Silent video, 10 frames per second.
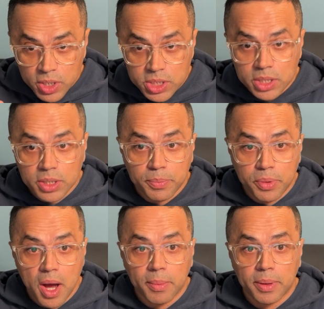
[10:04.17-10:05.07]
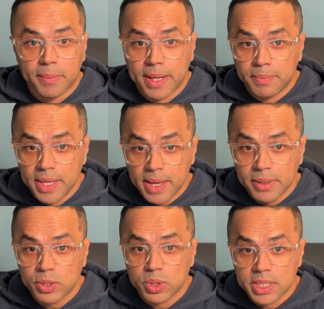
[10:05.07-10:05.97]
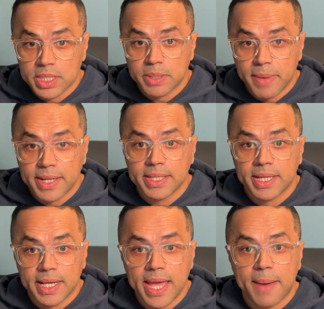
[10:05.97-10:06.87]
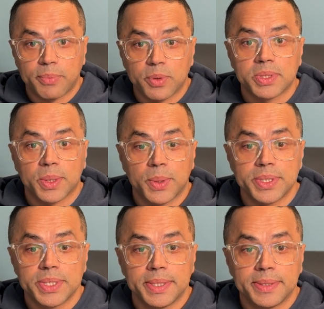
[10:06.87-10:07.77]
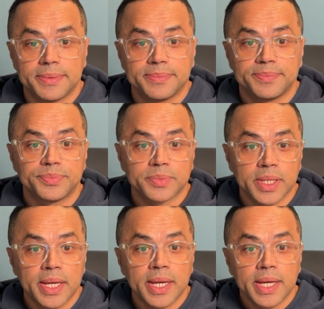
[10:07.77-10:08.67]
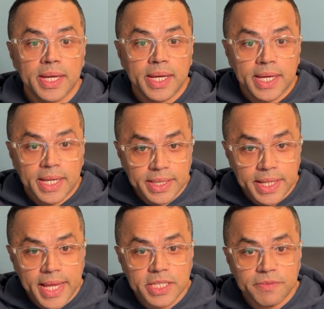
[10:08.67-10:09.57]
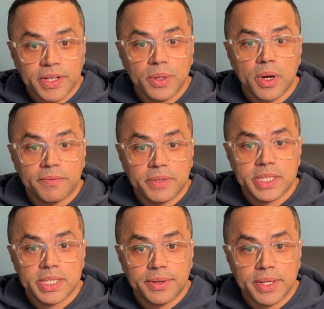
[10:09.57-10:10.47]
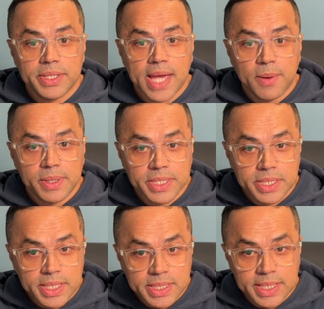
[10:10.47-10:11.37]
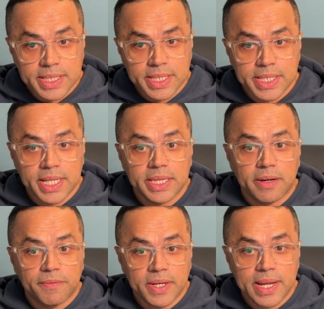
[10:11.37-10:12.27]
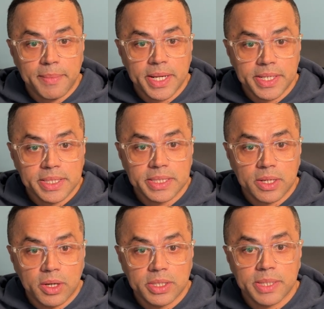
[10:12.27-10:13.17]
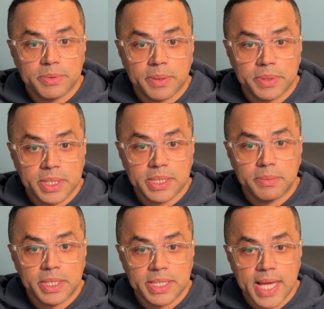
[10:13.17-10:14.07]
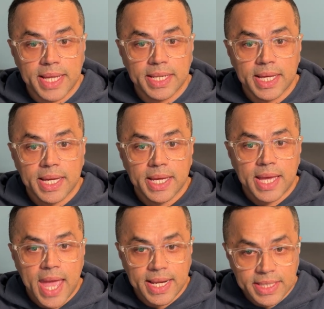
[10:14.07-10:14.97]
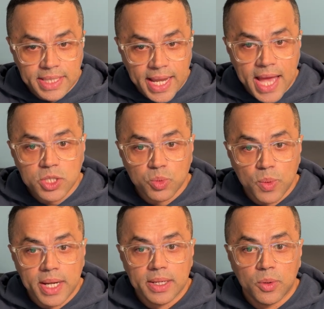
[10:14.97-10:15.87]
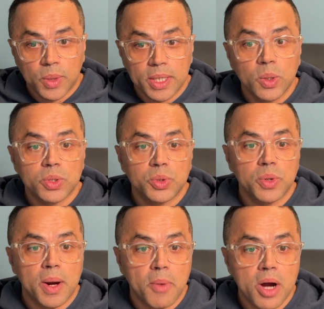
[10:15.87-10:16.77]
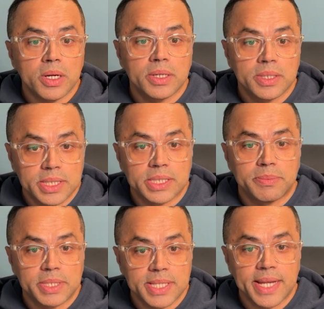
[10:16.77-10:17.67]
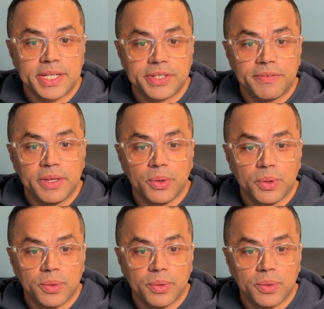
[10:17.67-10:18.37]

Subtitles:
on the problem and be able to systematically approach the question. In the next video of this series, I will discuss in detail the fundamentals, concepts of system design, and in the last one, we'll go through a mock system design interview.